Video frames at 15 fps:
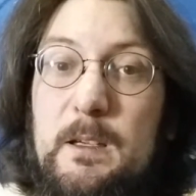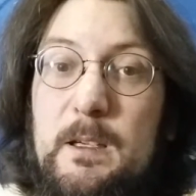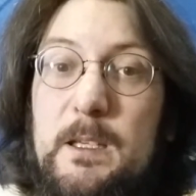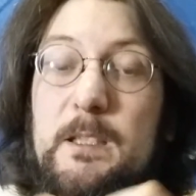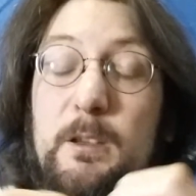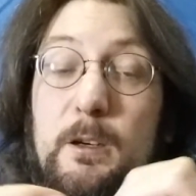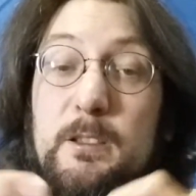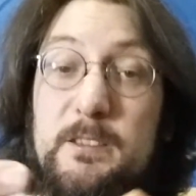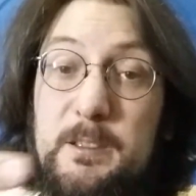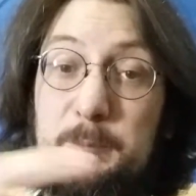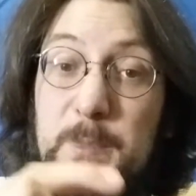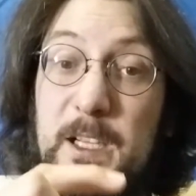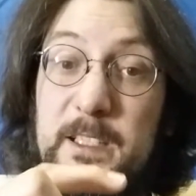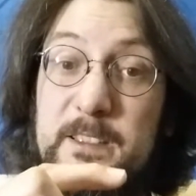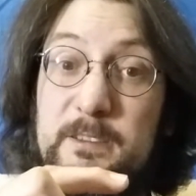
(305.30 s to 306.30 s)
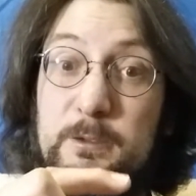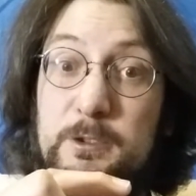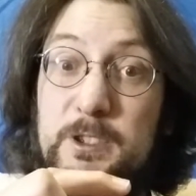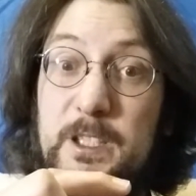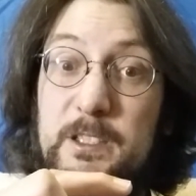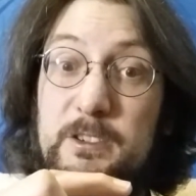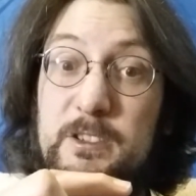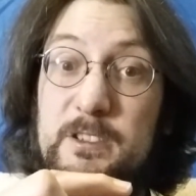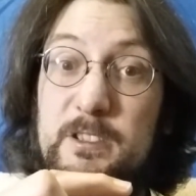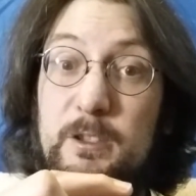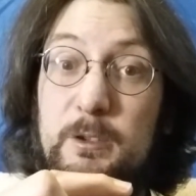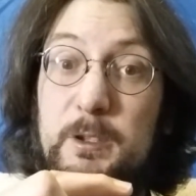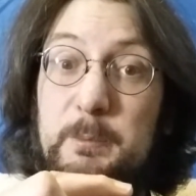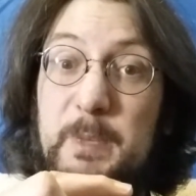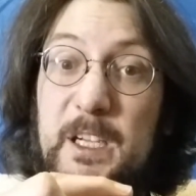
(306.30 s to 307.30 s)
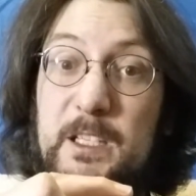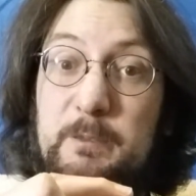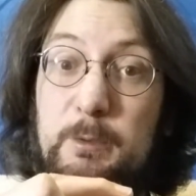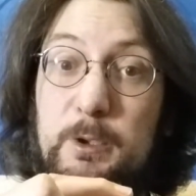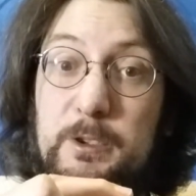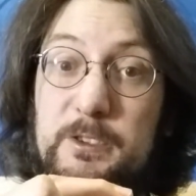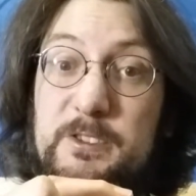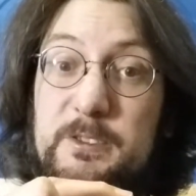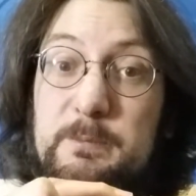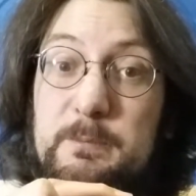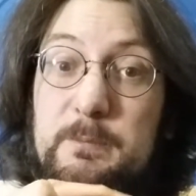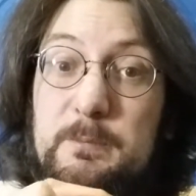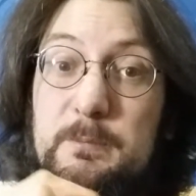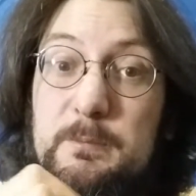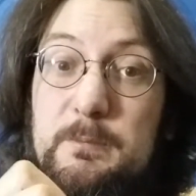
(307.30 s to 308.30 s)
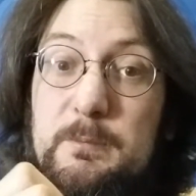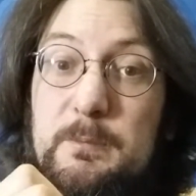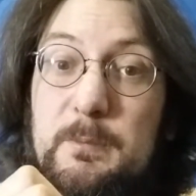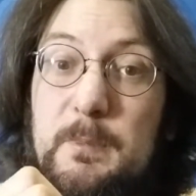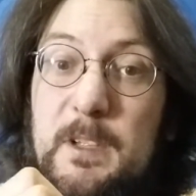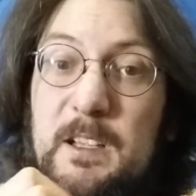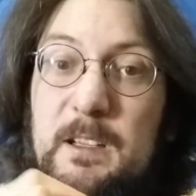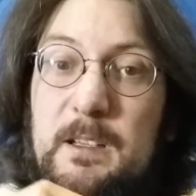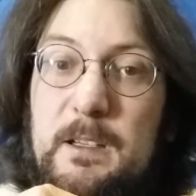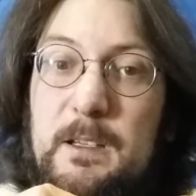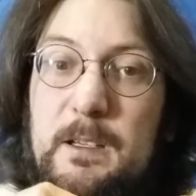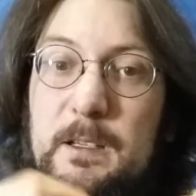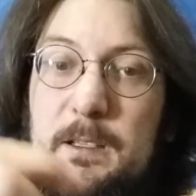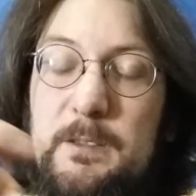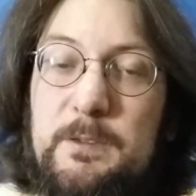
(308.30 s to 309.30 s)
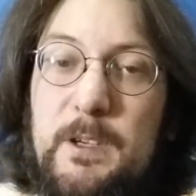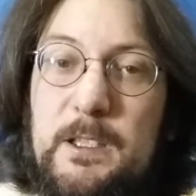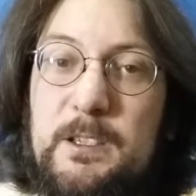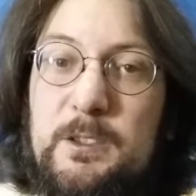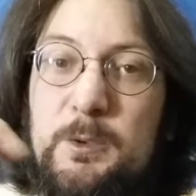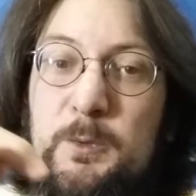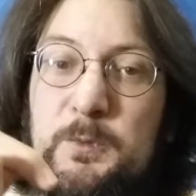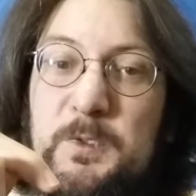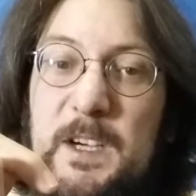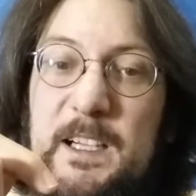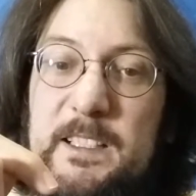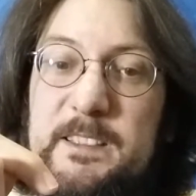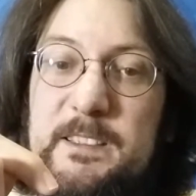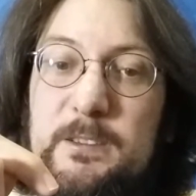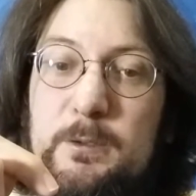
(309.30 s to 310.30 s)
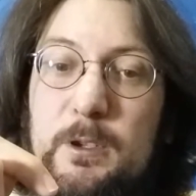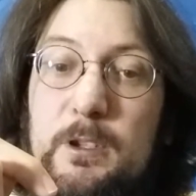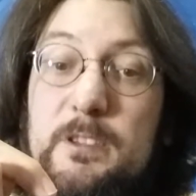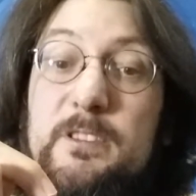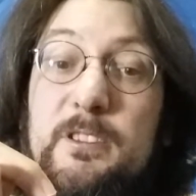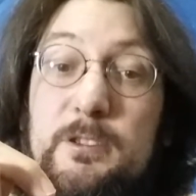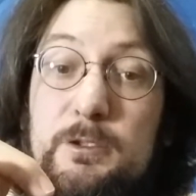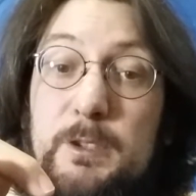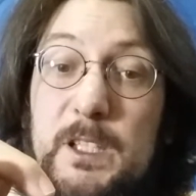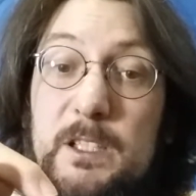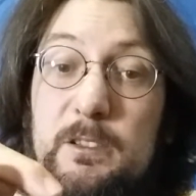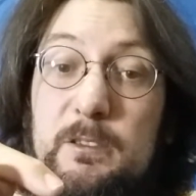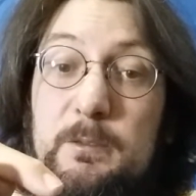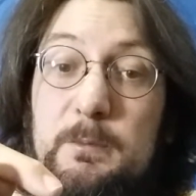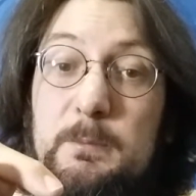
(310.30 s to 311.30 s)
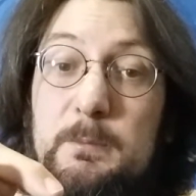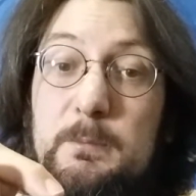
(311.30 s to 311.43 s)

It also applies to changes going backwards. If you are too fast, you also trigger